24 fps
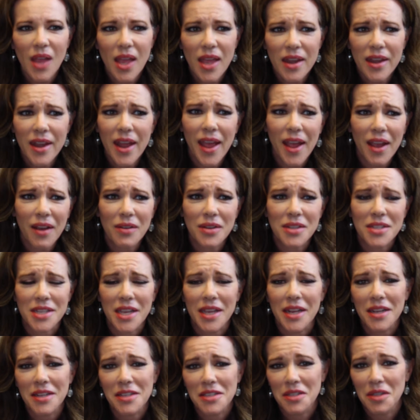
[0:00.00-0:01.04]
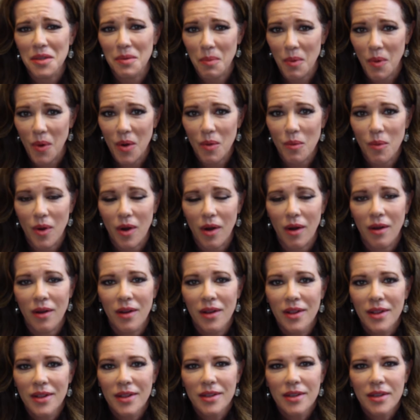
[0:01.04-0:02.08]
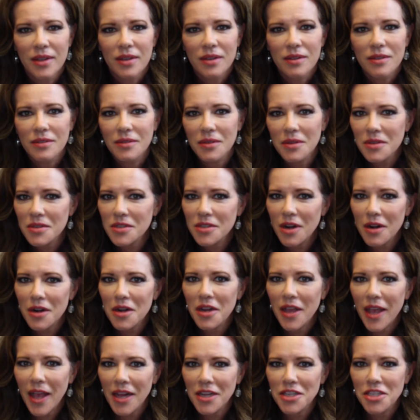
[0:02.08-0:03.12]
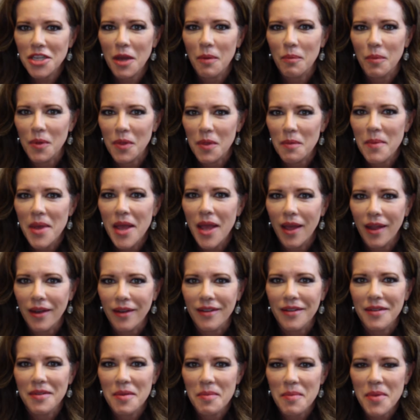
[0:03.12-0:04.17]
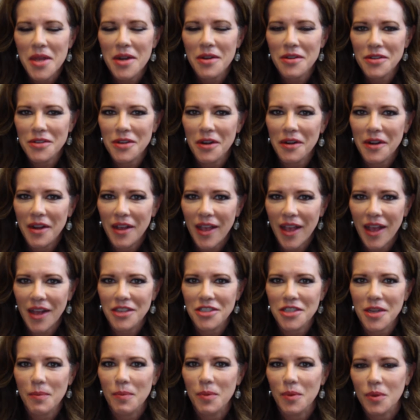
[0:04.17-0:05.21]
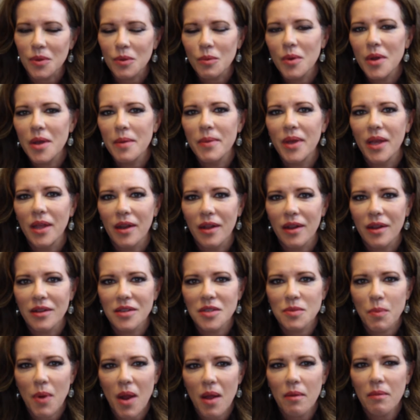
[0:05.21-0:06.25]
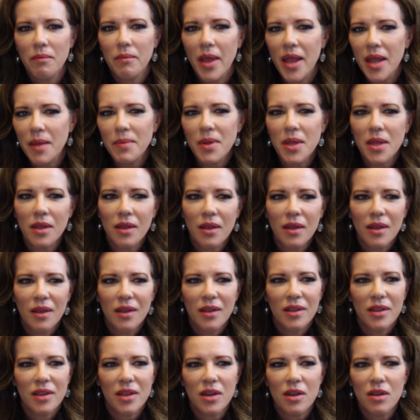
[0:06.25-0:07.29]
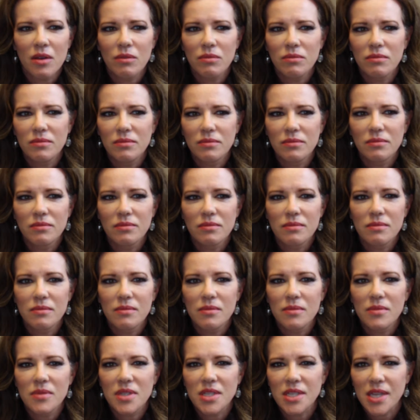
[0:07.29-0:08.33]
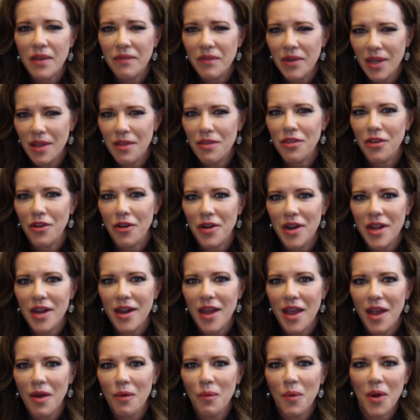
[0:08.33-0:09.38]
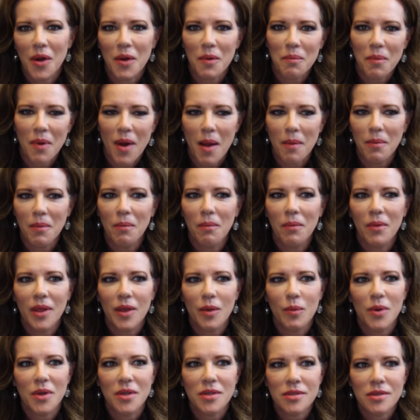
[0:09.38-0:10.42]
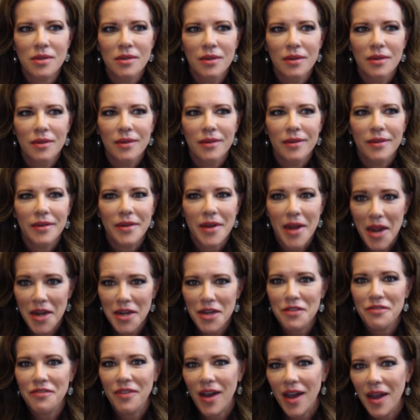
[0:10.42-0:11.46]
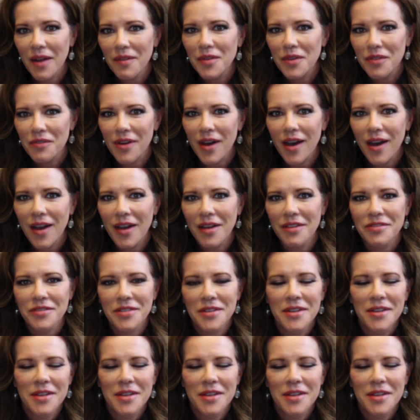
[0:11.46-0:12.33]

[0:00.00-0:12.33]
And now it's getting to the point where they're starting to catch up with the men. The men are starting to catch up with the women, and it's probably maybe 70-30 now, where it probably was 95 to 5%.